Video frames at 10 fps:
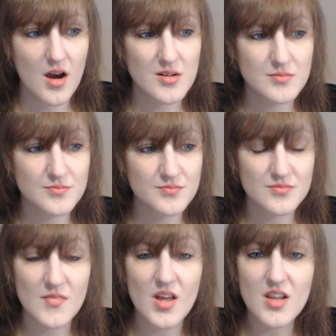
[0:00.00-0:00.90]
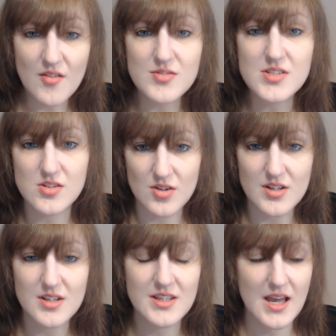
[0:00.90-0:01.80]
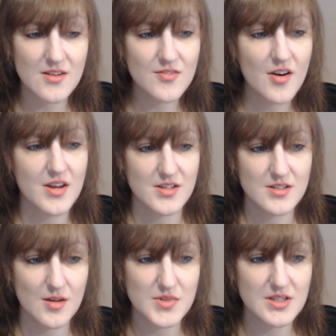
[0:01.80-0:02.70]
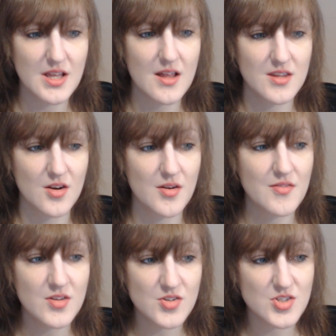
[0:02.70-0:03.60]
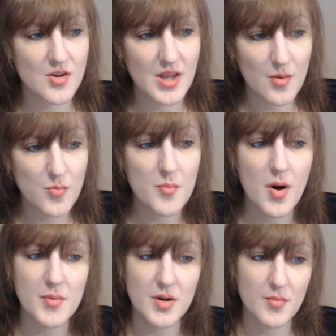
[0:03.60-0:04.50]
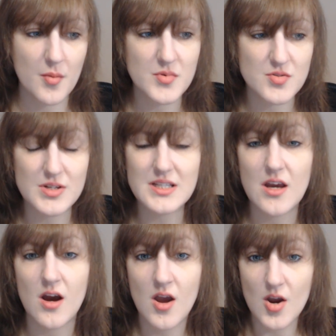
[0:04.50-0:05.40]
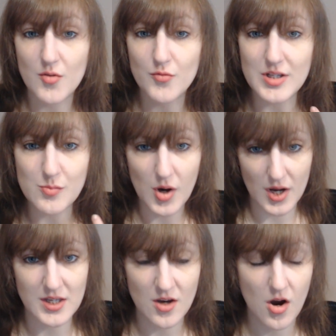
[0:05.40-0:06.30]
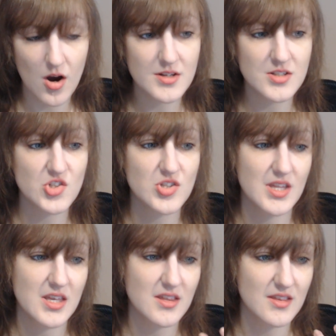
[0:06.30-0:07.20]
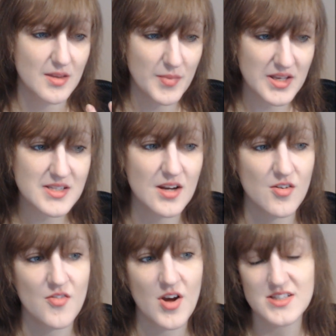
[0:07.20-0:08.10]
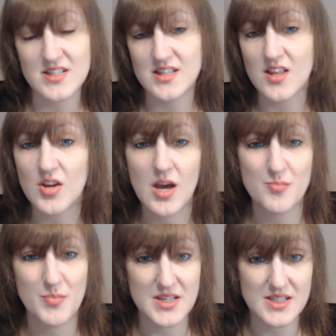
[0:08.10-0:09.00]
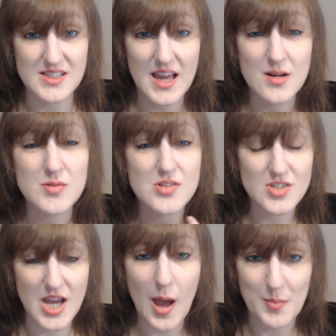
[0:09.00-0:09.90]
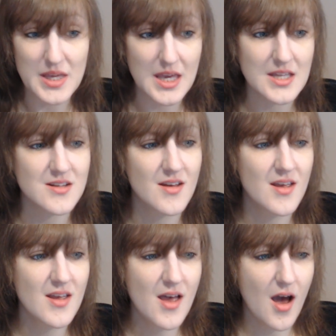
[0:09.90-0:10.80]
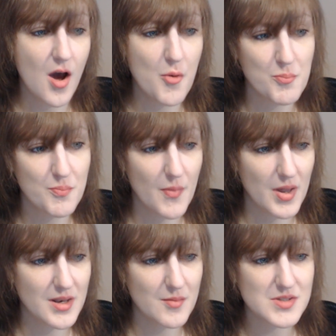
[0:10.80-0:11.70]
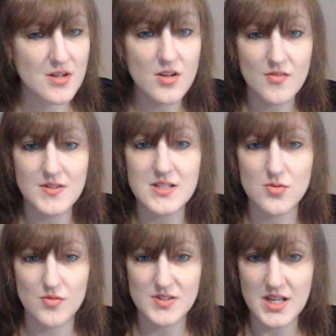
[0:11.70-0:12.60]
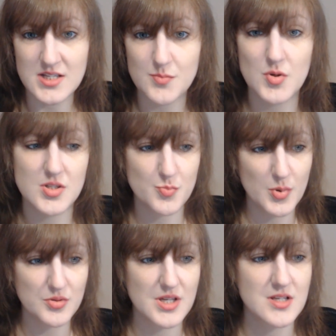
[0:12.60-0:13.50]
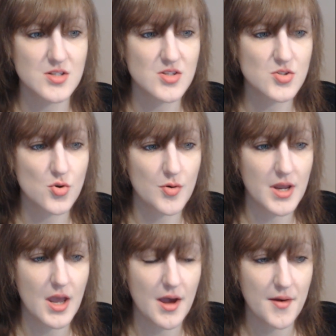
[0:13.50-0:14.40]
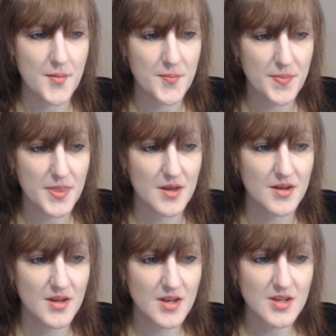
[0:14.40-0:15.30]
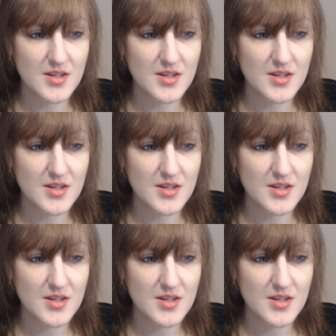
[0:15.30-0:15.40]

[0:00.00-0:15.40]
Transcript: um, life was still good. And Kayla very accepted that, you know, even though she only had one mum and her mum was really, really working hard and they made sacrifices and they only had basics. Kayla was such a happy kid. Um, and that was a lovely sort of sentiment to build into the story um, that